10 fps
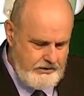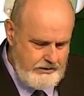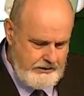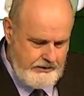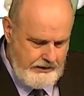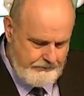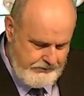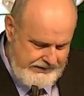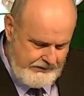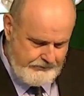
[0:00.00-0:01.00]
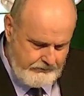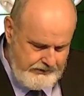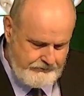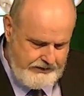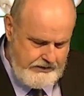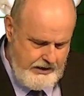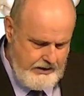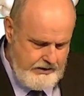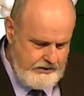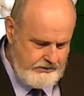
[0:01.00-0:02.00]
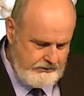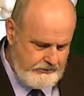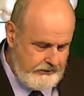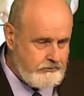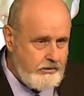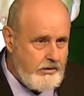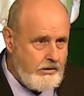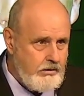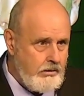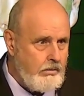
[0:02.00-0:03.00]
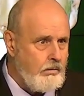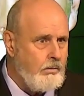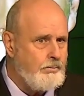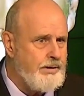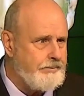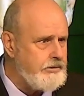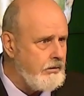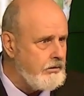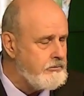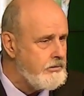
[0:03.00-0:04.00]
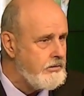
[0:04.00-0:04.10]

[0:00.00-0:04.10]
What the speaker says: upset about something, he just says, "Oh, puppy dogs."